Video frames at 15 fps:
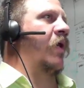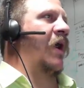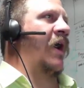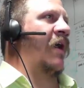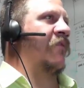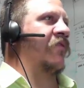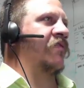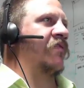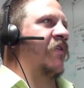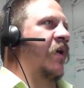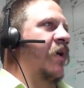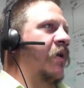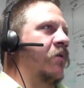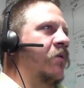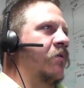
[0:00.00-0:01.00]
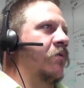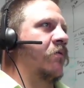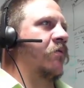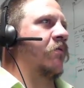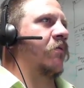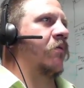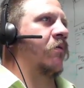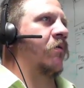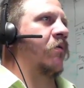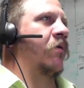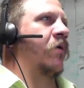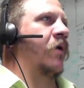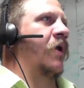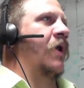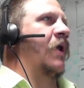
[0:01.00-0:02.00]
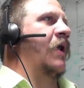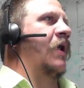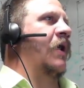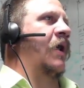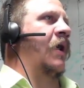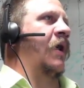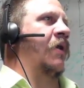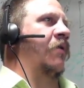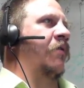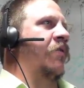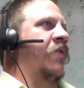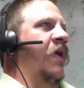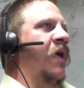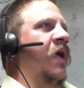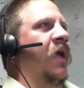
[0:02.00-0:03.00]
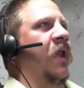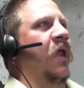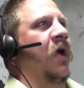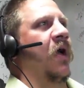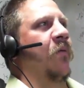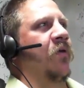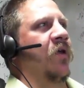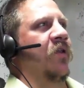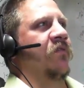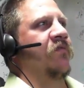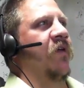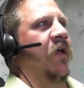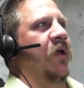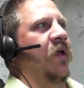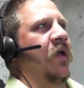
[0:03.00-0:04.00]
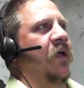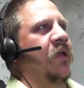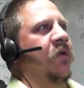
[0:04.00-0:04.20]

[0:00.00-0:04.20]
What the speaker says: half a second, and then I'm going to take